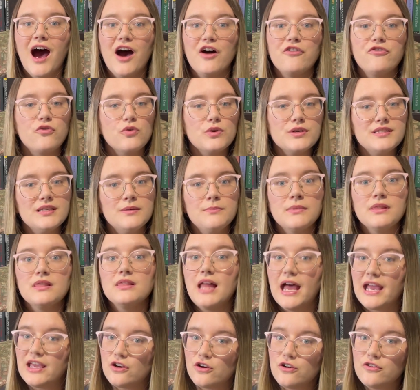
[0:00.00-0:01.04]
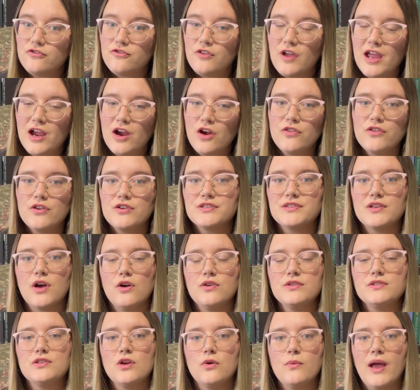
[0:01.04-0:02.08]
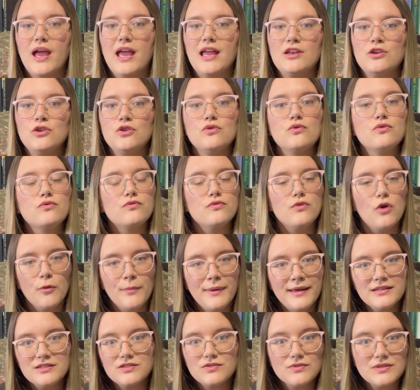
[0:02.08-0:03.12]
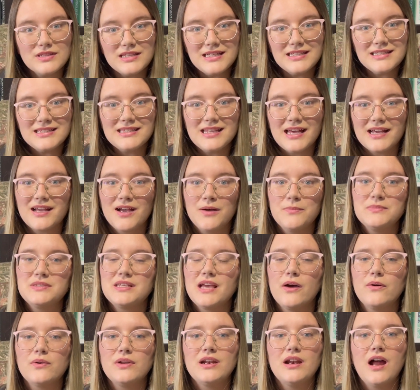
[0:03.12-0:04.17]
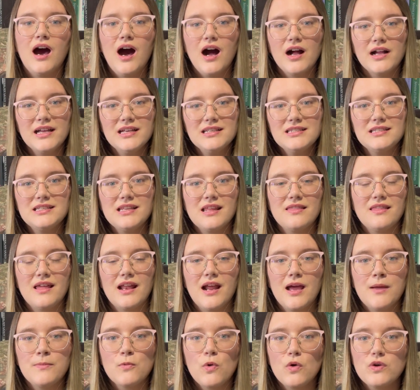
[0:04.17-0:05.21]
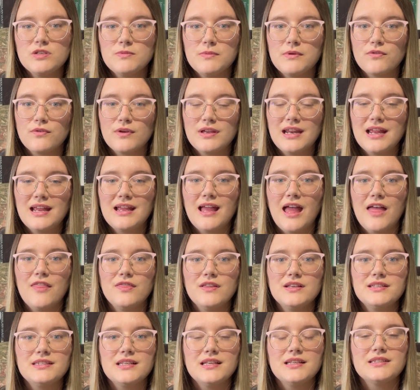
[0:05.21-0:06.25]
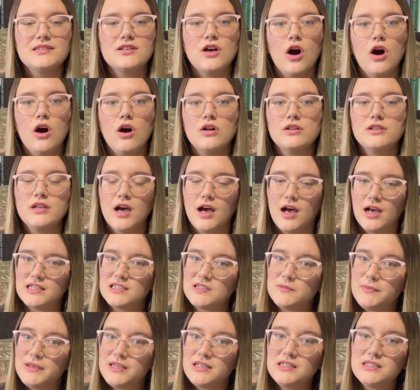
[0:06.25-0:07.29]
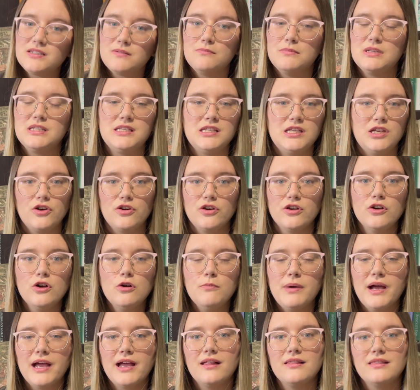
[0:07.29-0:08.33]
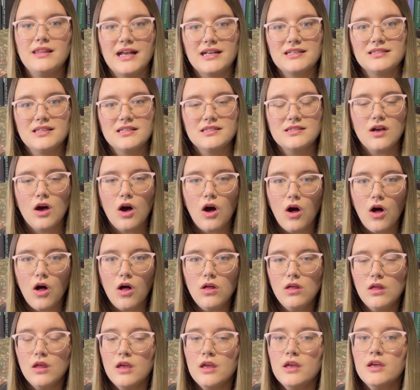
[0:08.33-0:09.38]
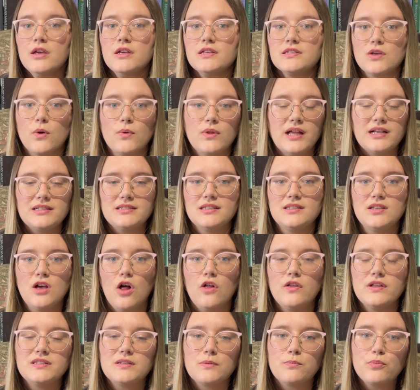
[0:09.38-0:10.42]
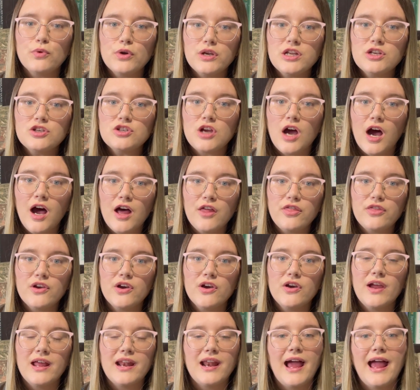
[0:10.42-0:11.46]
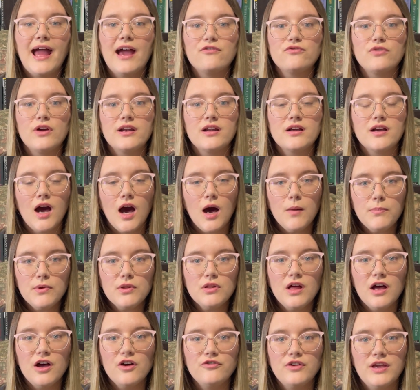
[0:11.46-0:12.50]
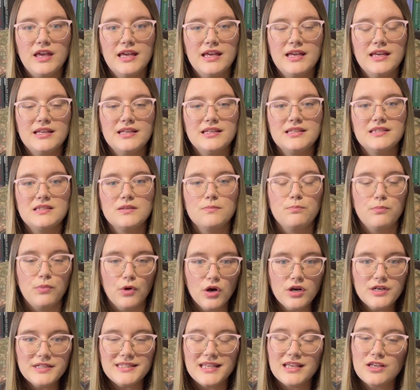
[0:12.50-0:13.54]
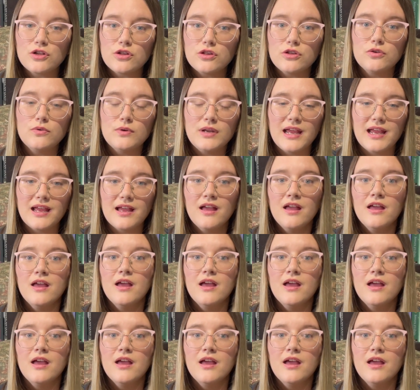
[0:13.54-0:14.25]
For some lighter fare, there's also a new romance release that comes out in August that I'm going to be reading, and this is called Husband Material by Alexis Hall. So Alexis Hall is a British author, and I have read a couple of his books, including